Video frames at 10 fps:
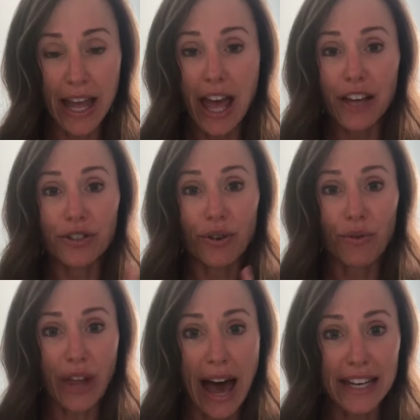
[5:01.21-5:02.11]
So
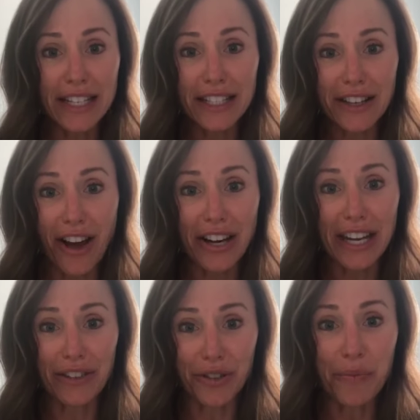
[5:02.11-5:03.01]
that is not a
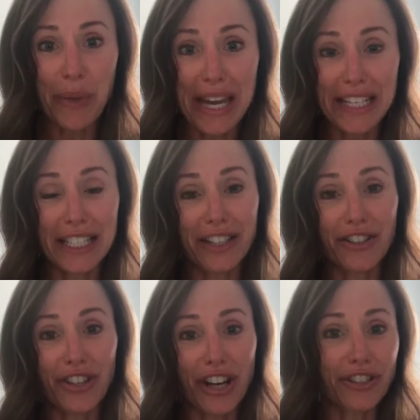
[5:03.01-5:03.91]
good base to
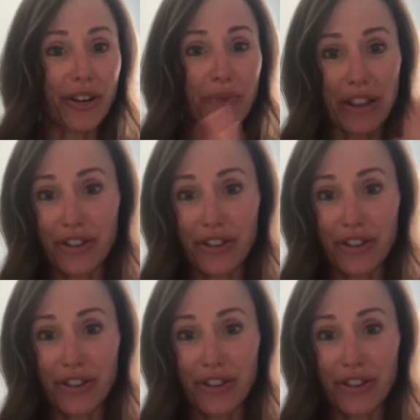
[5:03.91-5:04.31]
judge on whether or